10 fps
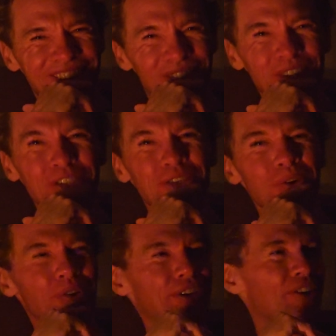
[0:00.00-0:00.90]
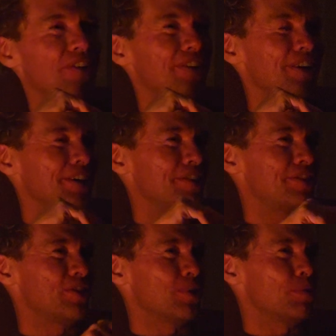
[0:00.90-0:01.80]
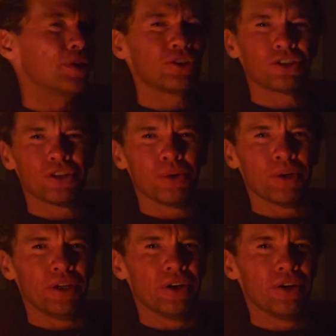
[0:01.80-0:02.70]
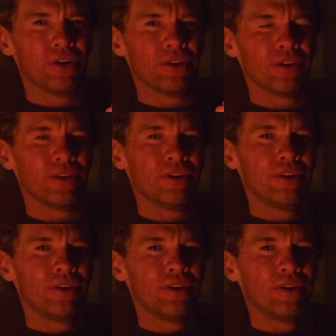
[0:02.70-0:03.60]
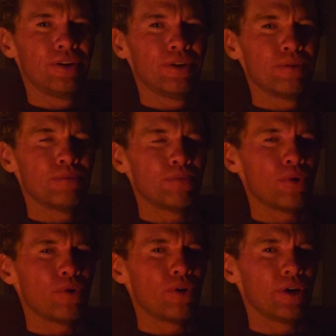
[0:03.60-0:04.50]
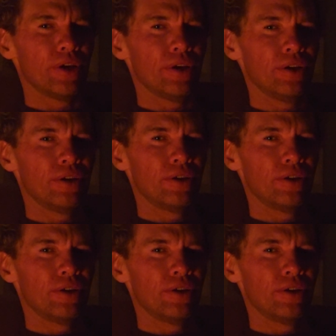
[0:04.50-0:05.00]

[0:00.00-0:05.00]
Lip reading: What's going on? I thought, what's going on? Oh, wait.